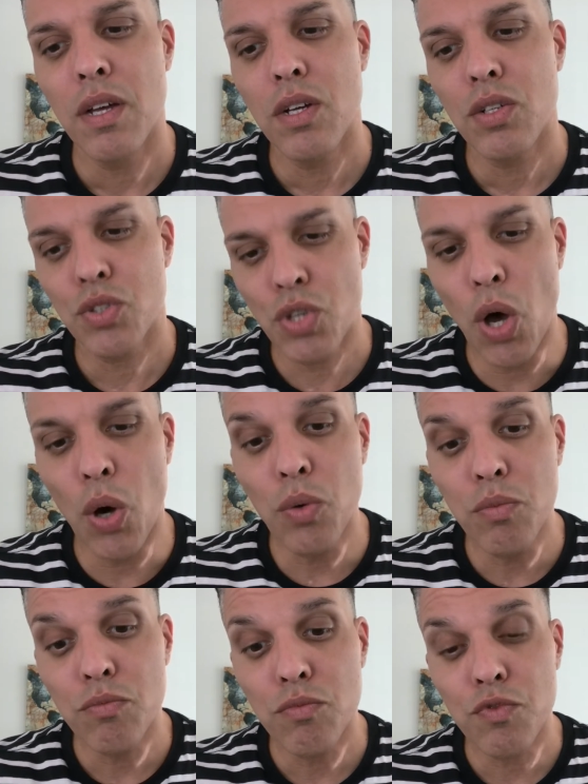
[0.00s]
So
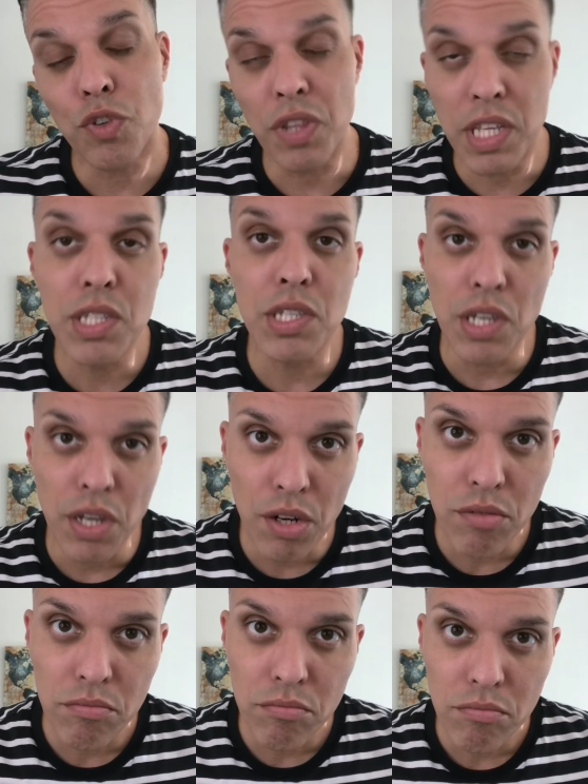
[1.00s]
for this
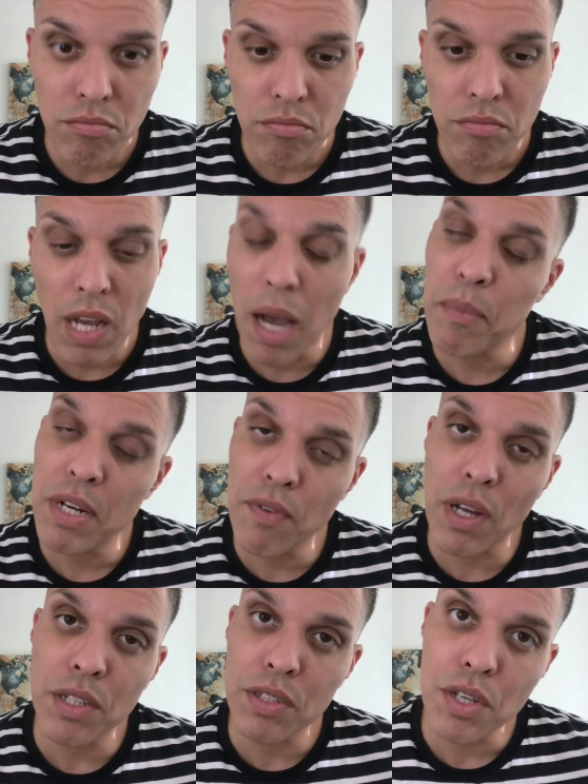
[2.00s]
year, how many
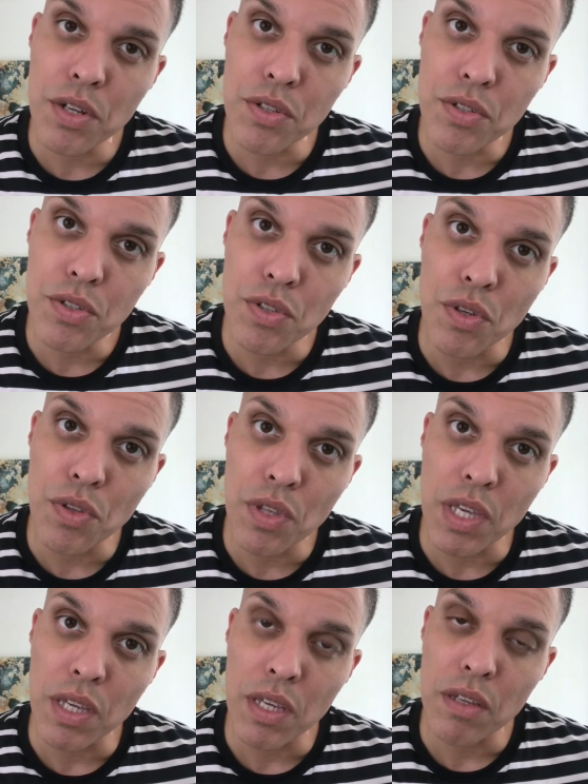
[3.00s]
volunteers do you
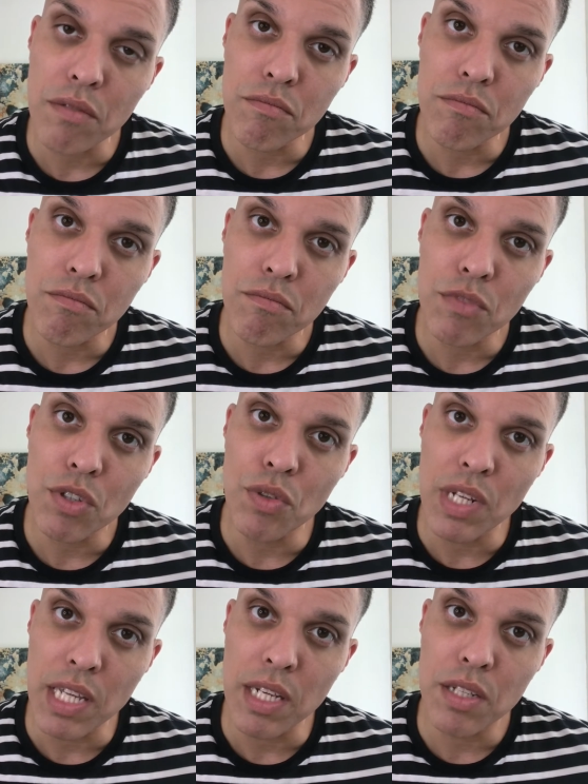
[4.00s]
think you
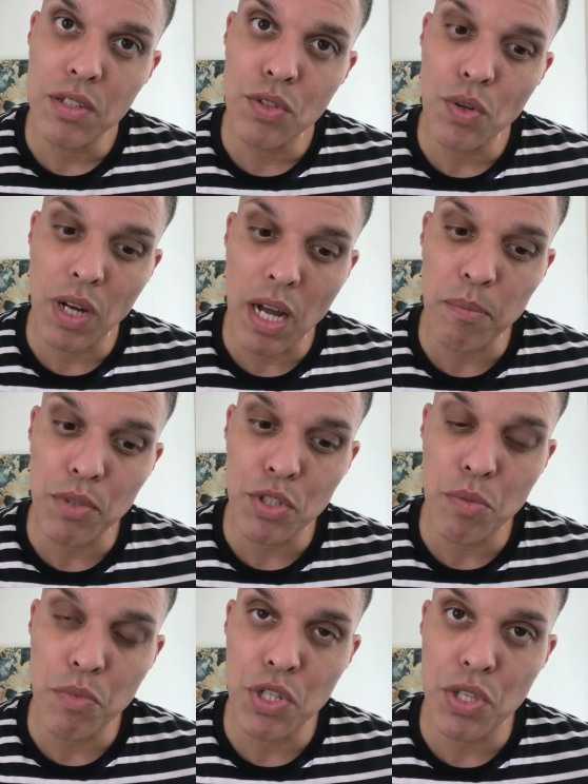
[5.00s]
need to accomplish
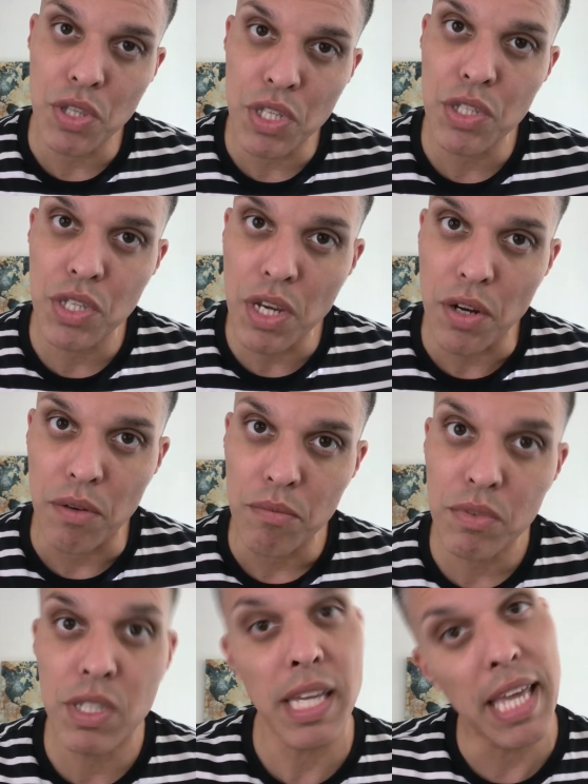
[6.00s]
the mission this year
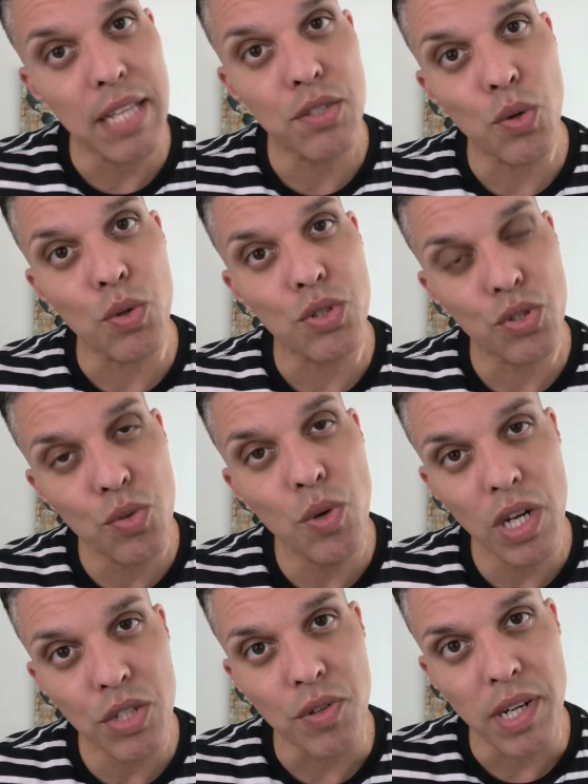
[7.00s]
to get towards
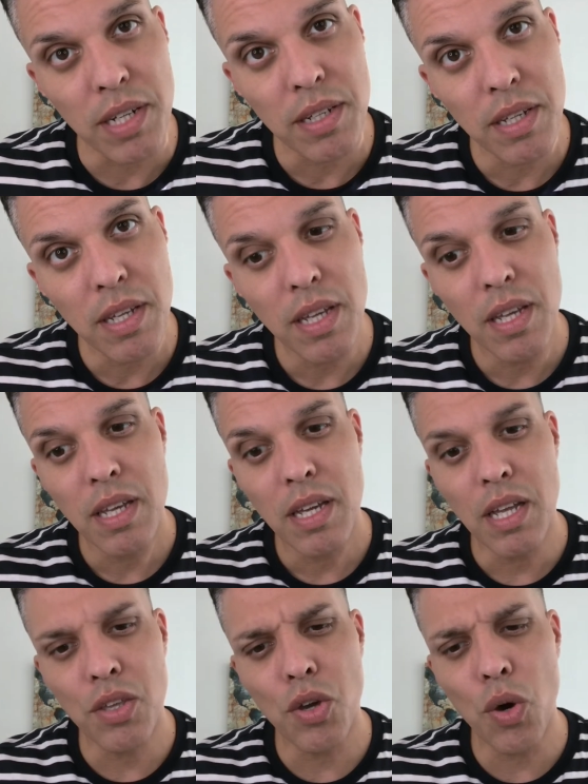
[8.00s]
200?
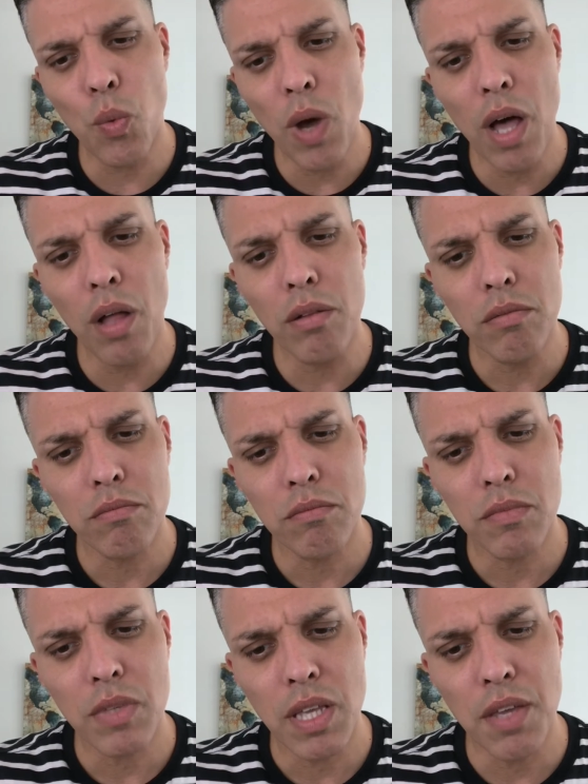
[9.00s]
And you go, well,
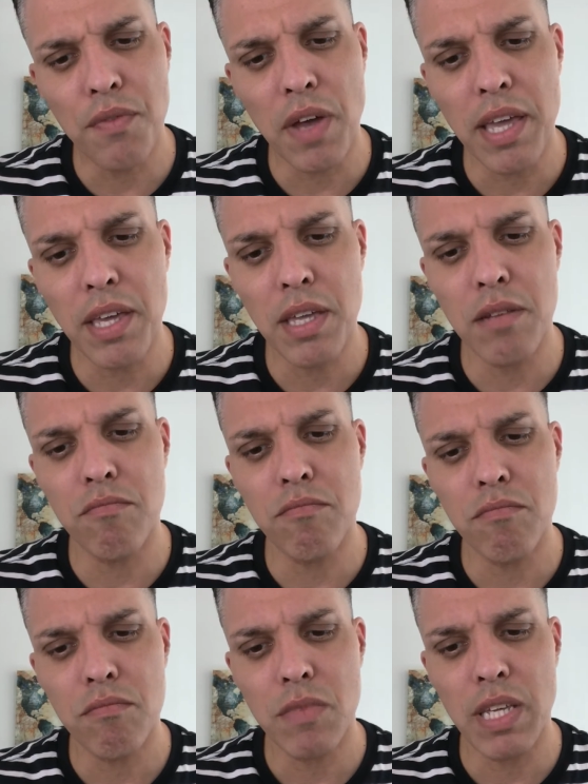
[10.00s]
if I
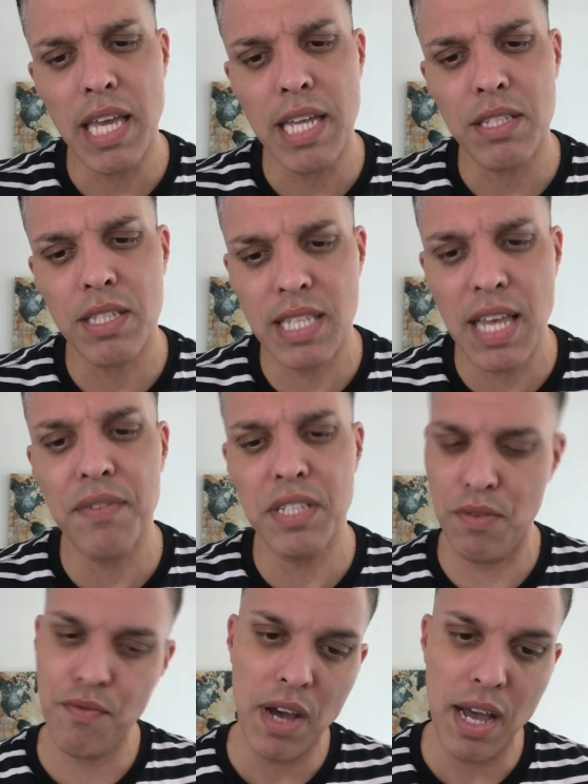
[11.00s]
can get
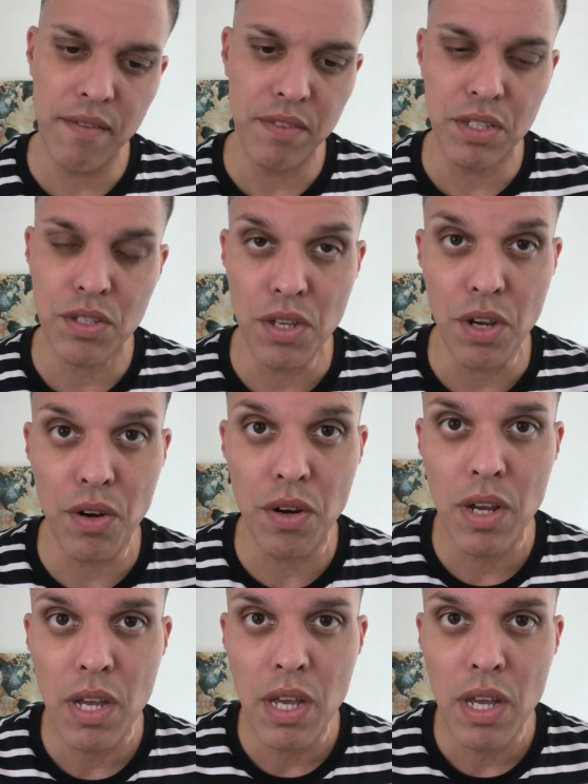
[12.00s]
75 this year,